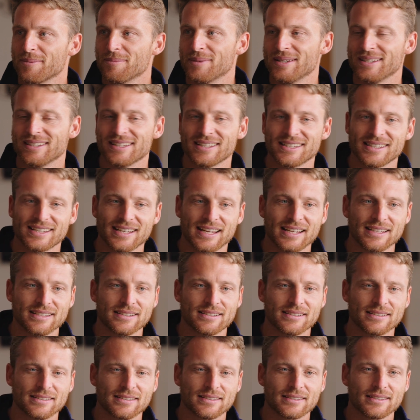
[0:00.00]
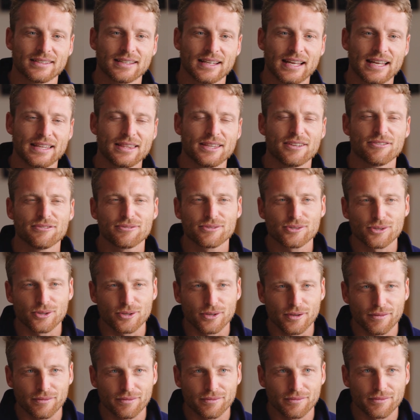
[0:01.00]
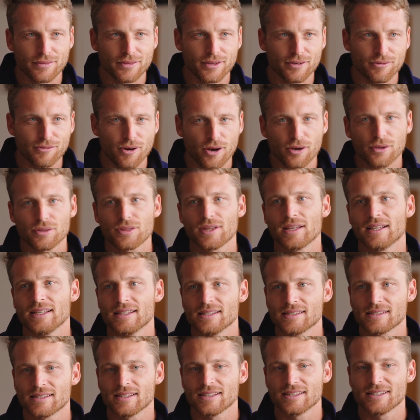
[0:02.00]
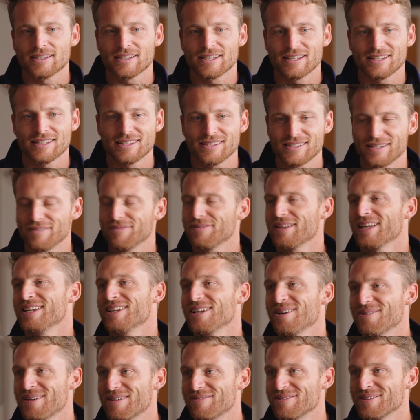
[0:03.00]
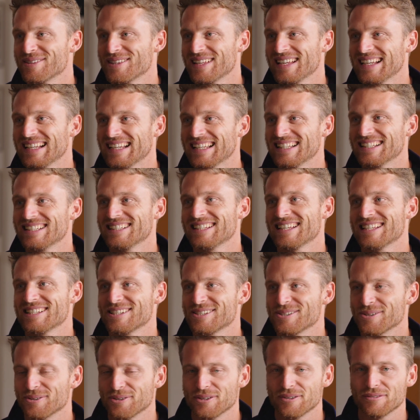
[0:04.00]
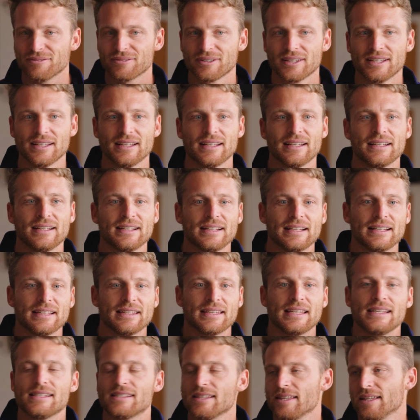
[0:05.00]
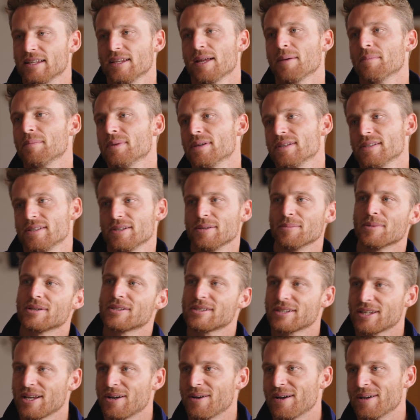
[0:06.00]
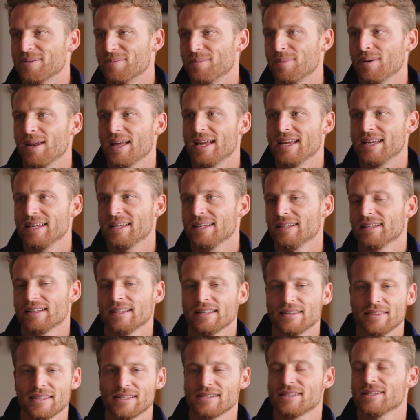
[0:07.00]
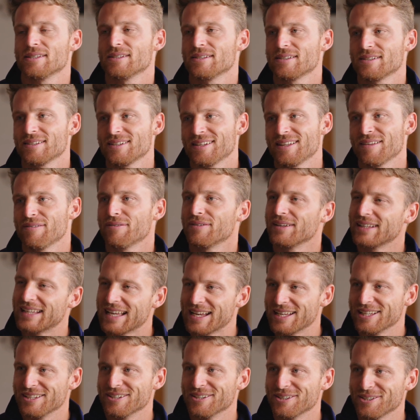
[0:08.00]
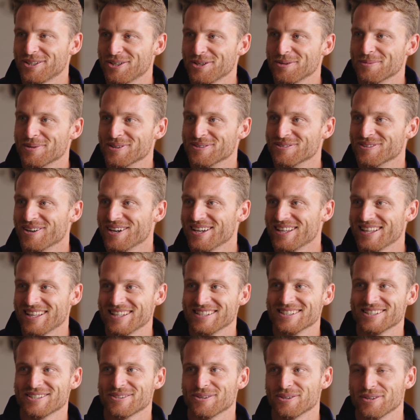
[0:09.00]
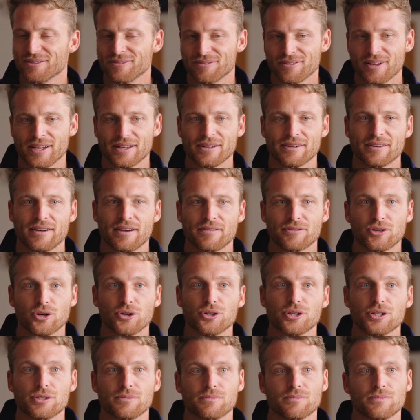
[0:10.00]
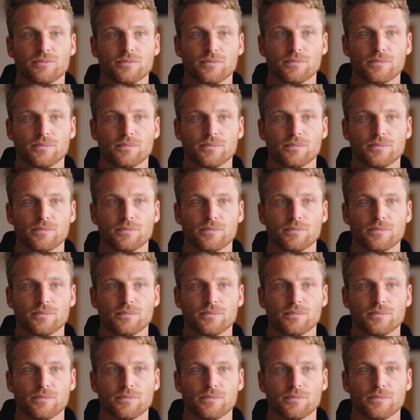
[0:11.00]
come in and the sort of, the wrong thing is that as if they know everything and sort of, these are the numbers, you must go out and play, and this is, they forget you're human, right? And sort of like, I've got to